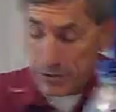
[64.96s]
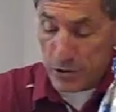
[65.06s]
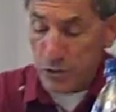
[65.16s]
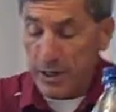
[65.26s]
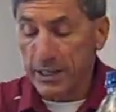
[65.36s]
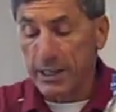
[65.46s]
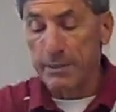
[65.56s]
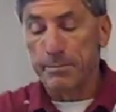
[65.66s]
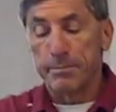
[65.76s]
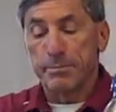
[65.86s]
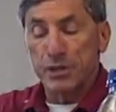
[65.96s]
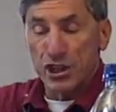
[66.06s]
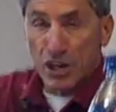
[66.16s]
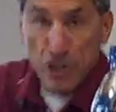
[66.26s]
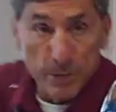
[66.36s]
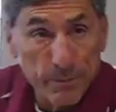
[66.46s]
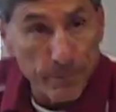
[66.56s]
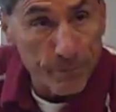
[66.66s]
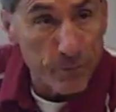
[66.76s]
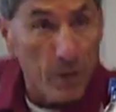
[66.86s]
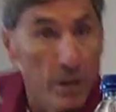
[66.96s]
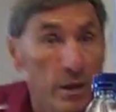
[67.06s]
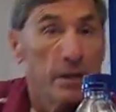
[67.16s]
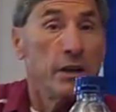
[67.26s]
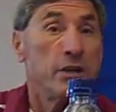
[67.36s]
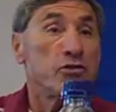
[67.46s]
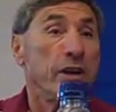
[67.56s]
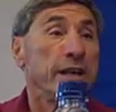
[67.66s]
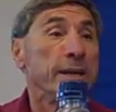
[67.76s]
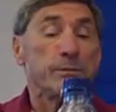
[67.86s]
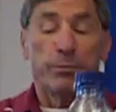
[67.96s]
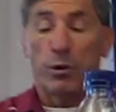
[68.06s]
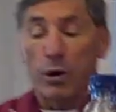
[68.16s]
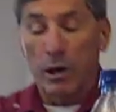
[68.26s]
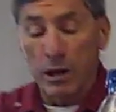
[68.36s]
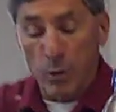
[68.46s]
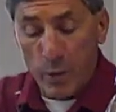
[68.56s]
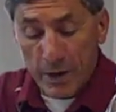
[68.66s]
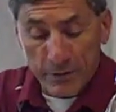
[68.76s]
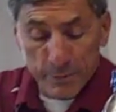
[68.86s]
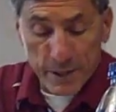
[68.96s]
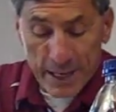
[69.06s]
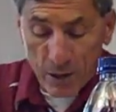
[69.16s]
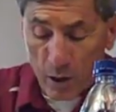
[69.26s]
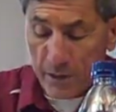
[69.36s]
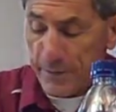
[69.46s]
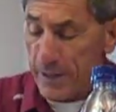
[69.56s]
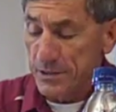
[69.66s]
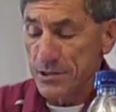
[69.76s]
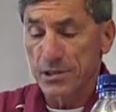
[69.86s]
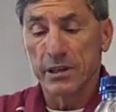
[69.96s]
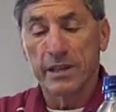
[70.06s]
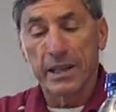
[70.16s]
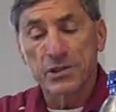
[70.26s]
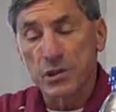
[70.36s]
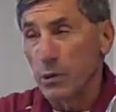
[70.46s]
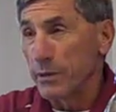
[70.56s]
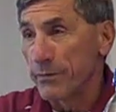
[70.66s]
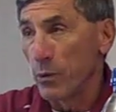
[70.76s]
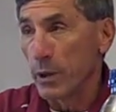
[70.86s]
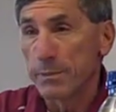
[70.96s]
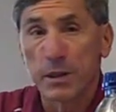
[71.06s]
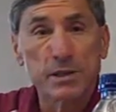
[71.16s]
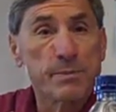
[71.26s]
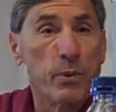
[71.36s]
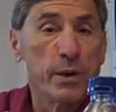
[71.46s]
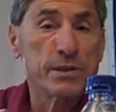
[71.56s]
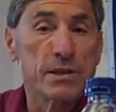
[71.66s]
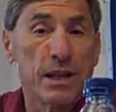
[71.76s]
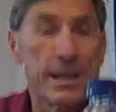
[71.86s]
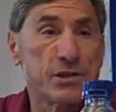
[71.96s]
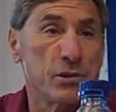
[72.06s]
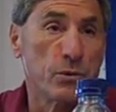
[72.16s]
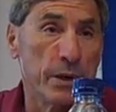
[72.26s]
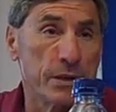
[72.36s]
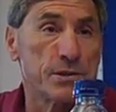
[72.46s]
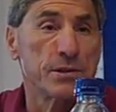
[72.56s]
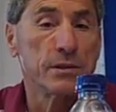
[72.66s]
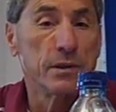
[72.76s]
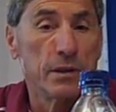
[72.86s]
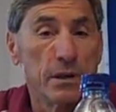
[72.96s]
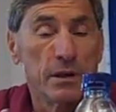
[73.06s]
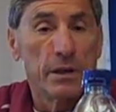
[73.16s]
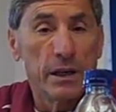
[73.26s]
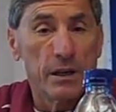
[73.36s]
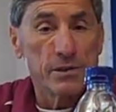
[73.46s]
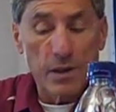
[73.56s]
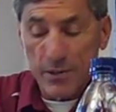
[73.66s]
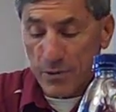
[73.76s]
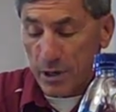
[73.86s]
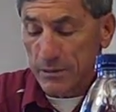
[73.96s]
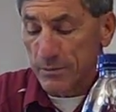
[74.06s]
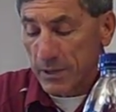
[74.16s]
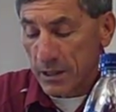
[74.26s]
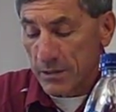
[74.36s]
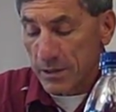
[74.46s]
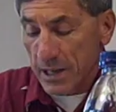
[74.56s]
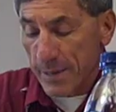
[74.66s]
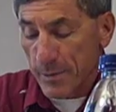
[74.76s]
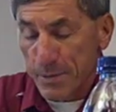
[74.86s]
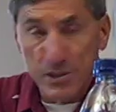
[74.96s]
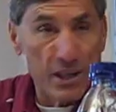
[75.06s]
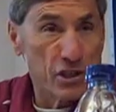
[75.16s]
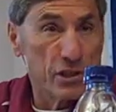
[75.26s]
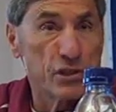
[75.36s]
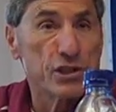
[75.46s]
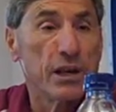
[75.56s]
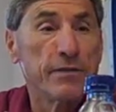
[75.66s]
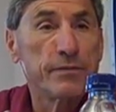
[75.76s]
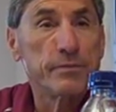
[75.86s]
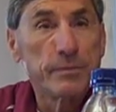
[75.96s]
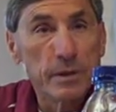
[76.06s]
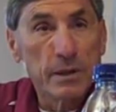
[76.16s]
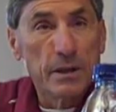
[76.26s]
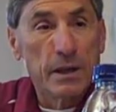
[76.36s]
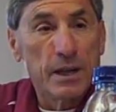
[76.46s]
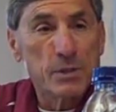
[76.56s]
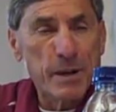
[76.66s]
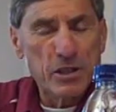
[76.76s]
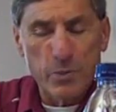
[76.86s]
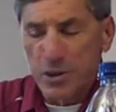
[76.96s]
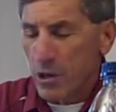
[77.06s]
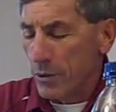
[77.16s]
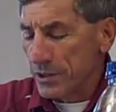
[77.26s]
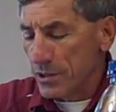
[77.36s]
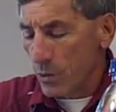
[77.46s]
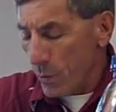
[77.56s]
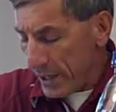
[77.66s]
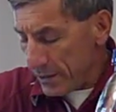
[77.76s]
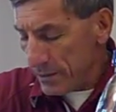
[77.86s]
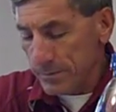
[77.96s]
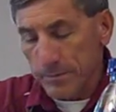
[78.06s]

was to try to keep possession. You know, try to keep the ball away from that offense, you know, that scored 40-plus points the last 2 weeks. You know, so I thought, you know, the time of possession stuff, and especially when you're going into the wind,